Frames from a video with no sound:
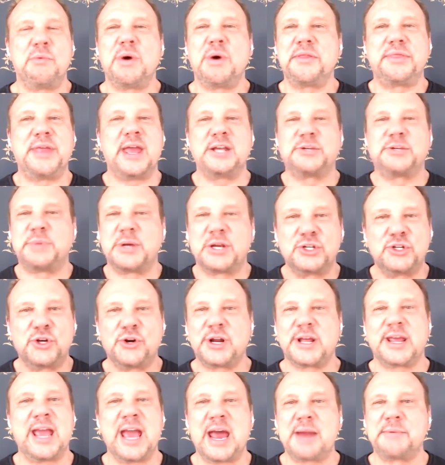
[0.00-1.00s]
thinks because you're
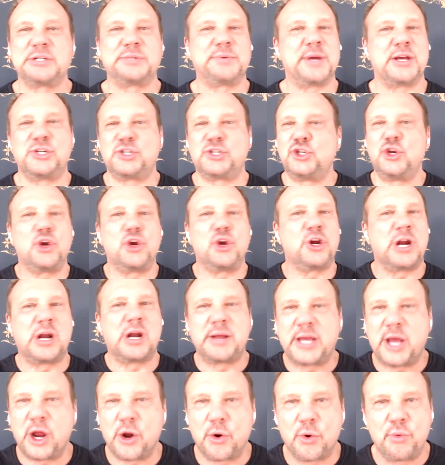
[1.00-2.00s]
in the cannabis space, you're going
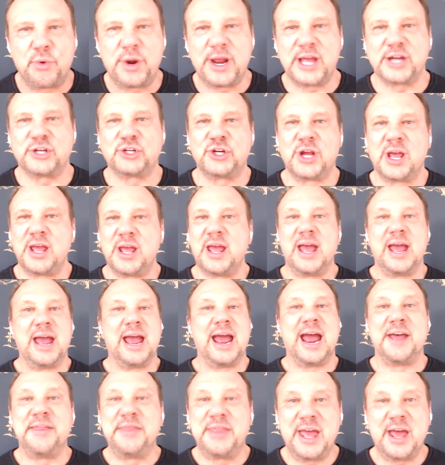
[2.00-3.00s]
to get rich.
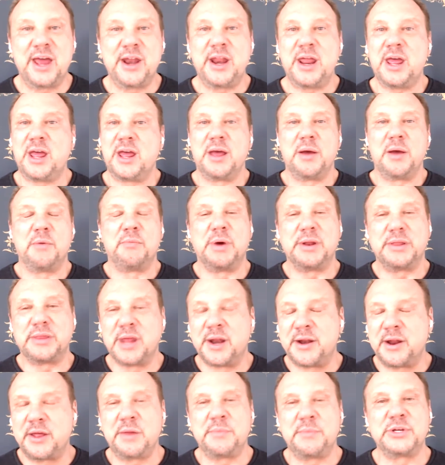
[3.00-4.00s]
And then what
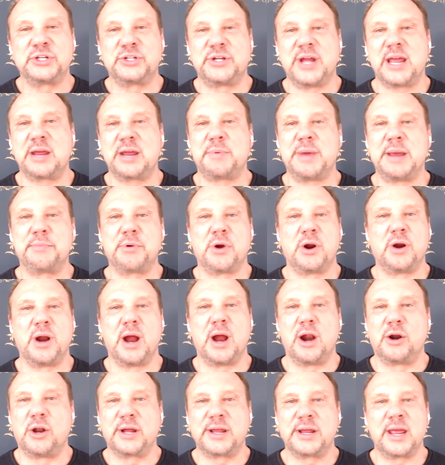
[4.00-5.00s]
another mistake people
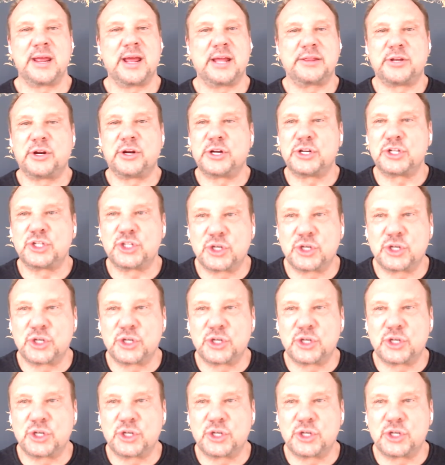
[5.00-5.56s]
are looking at, they're just